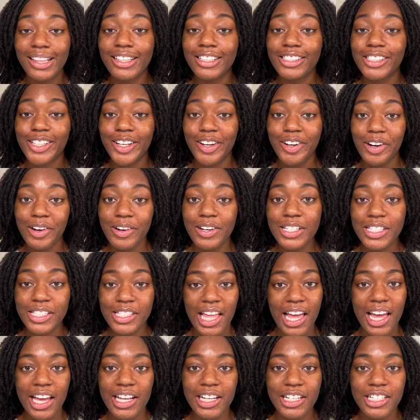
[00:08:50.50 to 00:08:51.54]
this current
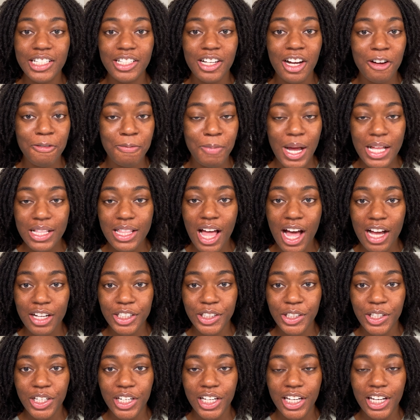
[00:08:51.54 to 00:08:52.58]
stage of my lock
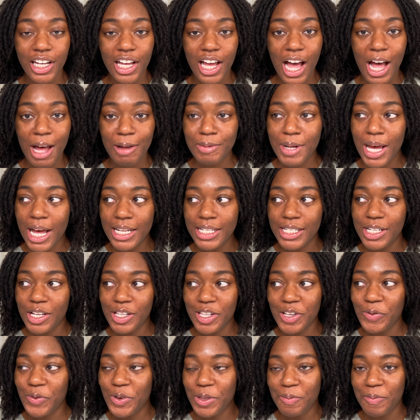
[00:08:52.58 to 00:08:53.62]
journey, I'm not
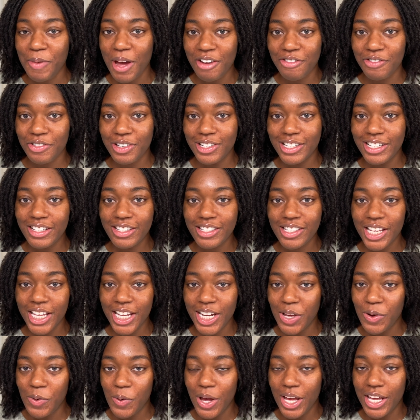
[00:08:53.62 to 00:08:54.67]
dealing with my frizz
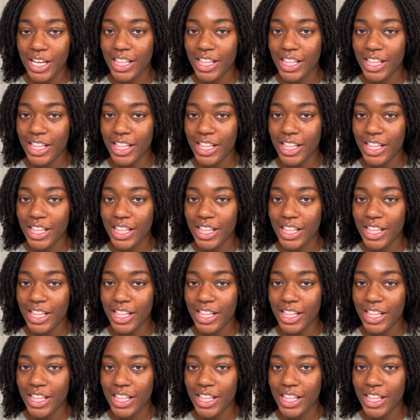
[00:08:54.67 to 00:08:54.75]
anyway.